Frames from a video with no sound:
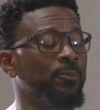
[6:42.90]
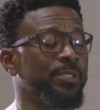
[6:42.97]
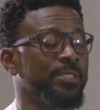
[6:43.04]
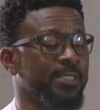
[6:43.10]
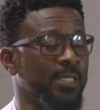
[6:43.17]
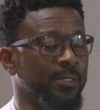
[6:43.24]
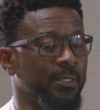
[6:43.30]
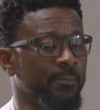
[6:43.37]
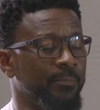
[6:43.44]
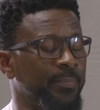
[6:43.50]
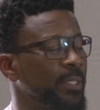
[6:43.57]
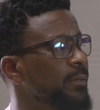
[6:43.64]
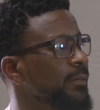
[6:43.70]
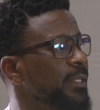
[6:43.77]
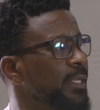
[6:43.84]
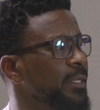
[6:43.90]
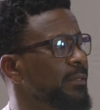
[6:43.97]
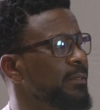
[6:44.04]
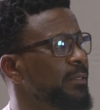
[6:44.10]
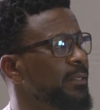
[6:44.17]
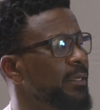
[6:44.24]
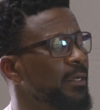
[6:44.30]
we started
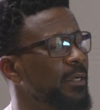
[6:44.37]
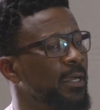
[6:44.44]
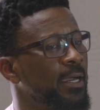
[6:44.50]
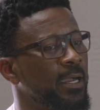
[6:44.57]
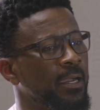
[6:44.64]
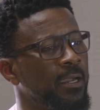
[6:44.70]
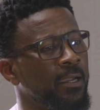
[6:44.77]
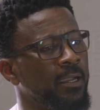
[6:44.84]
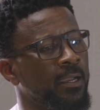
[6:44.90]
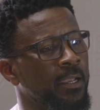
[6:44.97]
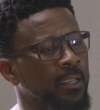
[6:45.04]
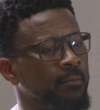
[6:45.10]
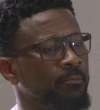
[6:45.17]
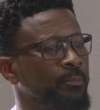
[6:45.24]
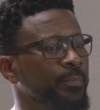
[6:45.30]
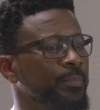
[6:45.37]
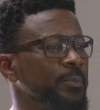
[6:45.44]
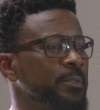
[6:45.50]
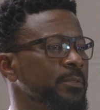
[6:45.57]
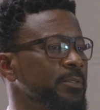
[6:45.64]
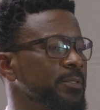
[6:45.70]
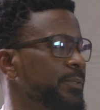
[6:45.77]
building, I
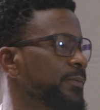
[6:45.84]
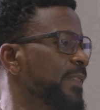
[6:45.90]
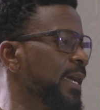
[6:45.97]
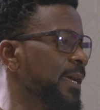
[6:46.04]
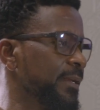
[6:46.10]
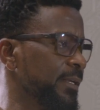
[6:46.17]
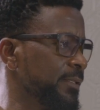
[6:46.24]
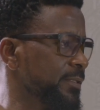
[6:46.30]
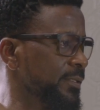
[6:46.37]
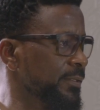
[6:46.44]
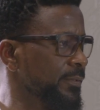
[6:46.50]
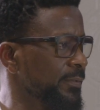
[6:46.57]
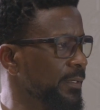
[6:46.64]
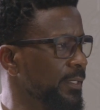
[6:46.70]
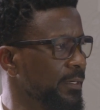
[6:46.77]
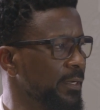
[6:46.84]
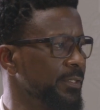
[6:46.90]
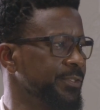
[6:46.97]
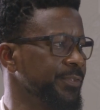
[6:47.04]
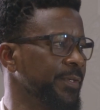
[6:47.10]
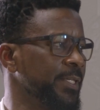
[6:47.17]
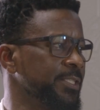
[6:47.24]
took that into
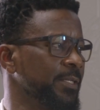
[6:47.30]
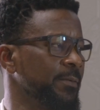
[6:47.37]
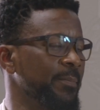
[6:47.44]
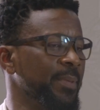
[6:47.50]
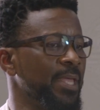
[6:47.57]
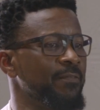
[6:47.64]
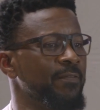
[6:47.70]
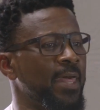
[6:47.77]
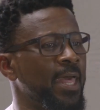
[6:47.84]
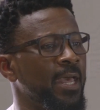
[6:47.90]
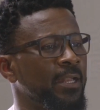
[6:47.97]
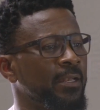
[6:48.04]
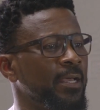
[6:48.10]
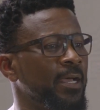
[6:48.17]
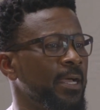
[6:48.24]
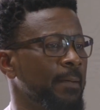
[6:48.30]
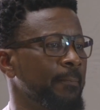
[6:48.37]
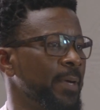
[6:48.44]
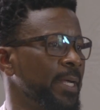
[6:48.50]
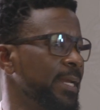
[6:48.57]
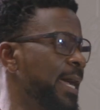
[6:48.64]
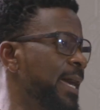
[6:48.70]
consideration, being that I'm
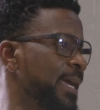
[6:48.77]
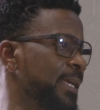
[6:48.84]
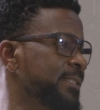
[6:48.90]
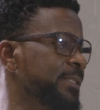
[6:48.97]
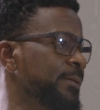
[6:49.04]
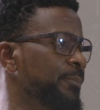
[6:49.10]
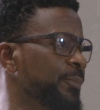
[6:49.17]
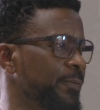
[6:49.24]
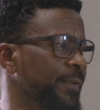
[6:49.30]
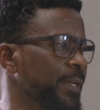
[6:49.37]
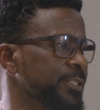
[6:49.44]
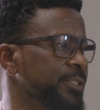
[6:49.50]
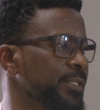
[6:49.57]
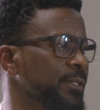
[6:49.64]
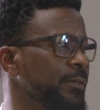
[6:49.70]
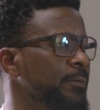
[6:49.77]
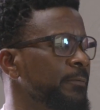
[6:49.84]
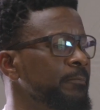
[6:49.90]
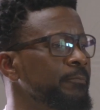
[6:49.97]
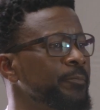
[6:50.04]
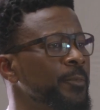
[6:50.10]
an IT professional.